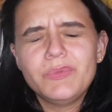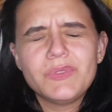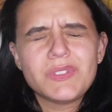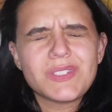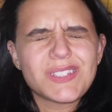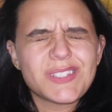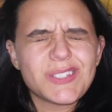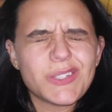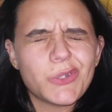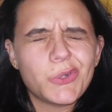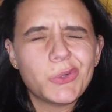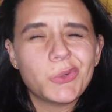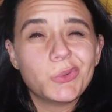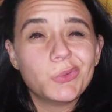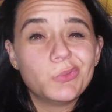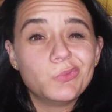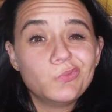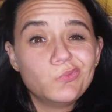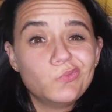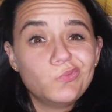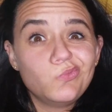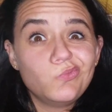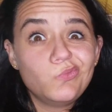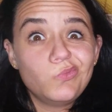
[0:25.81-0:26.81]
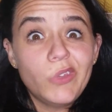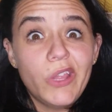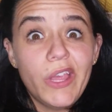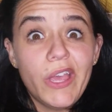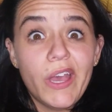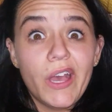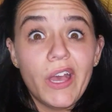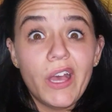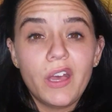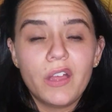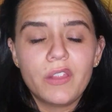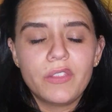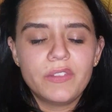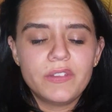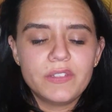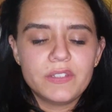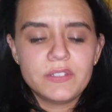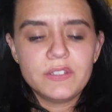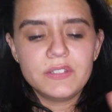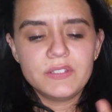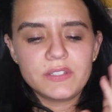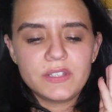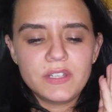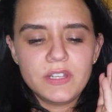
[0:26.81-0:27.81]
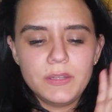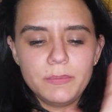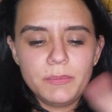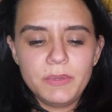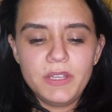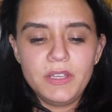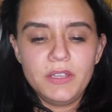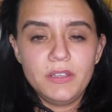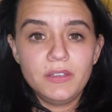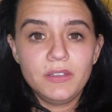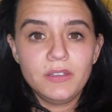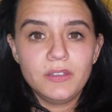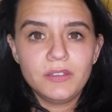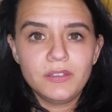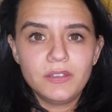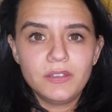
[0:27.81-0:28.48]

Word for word: So yeah, this is gonna be